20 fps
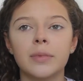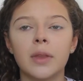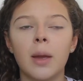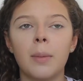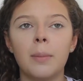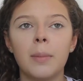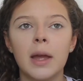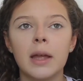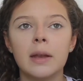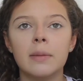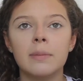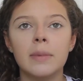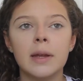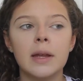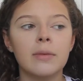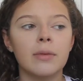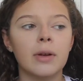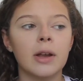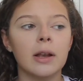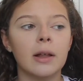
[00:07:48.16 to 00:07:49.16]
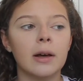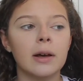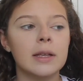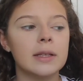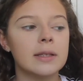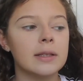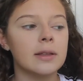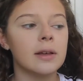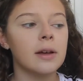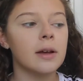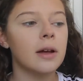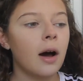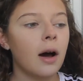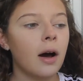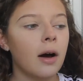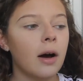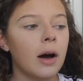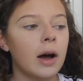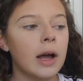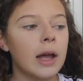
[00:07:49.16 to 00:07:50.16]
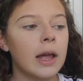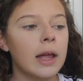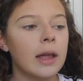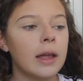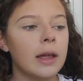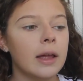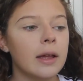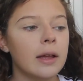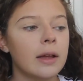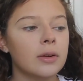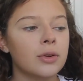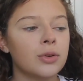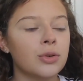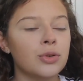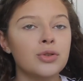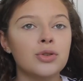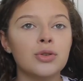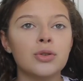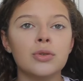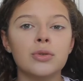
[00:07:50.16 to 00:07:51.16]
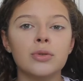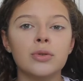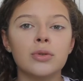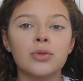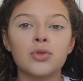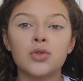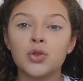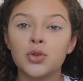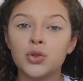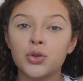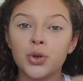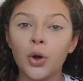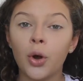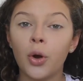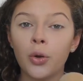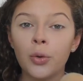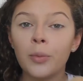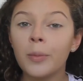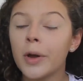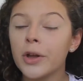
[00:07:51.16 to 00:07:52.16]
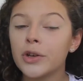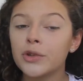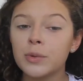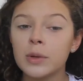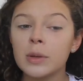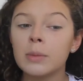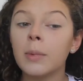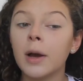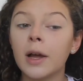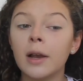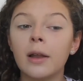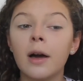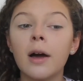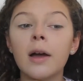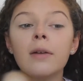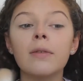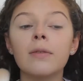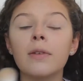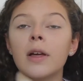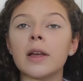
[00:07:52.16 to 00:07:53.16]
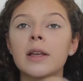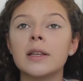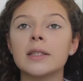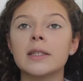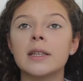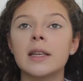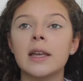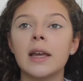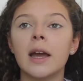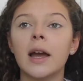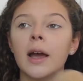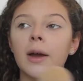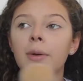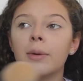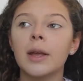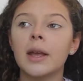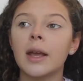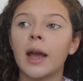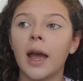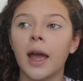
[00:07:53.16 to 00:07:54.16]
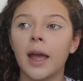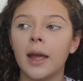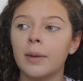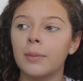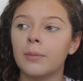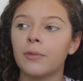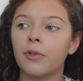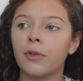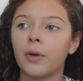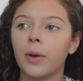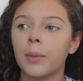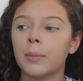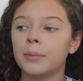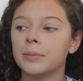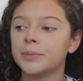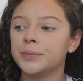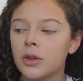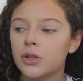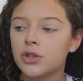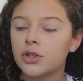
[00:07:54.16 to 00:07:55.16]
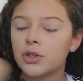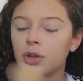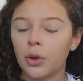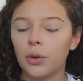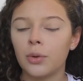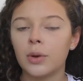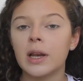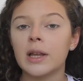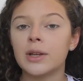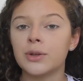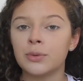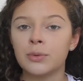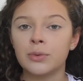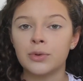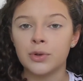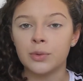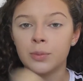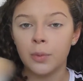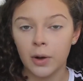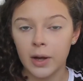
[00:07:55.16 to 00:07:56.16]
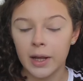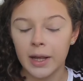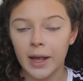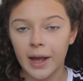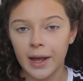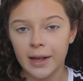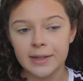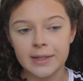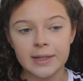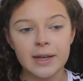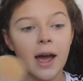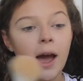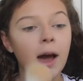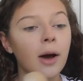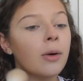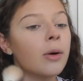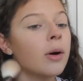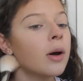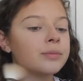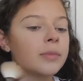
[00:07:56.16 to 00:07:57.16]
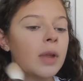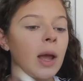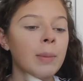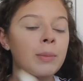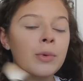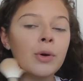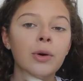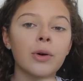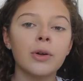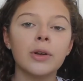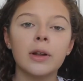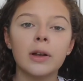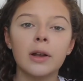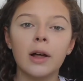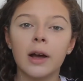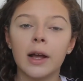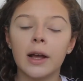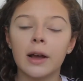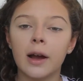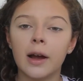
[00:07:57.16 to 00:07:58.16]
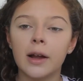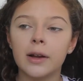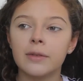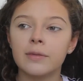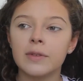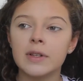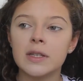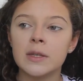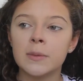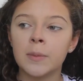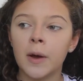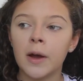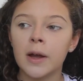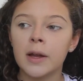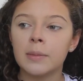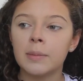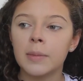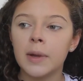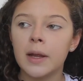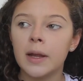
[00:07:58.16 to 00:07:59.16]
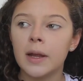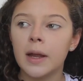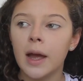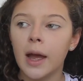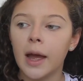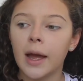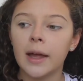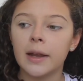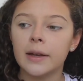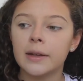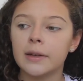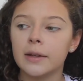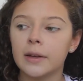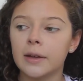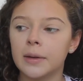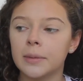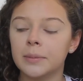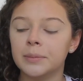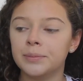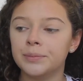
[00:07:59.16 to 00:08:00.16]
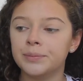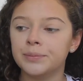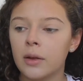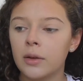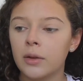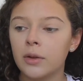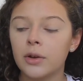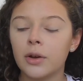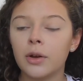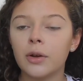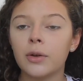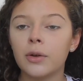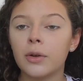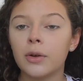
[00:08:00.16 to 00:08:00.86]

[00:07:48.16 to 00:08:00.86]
made me realize that I can do so much with my life. Like, see how he came from so little to what he has now. I'm not gonna lie, it kind of inspired me. And, um, you know,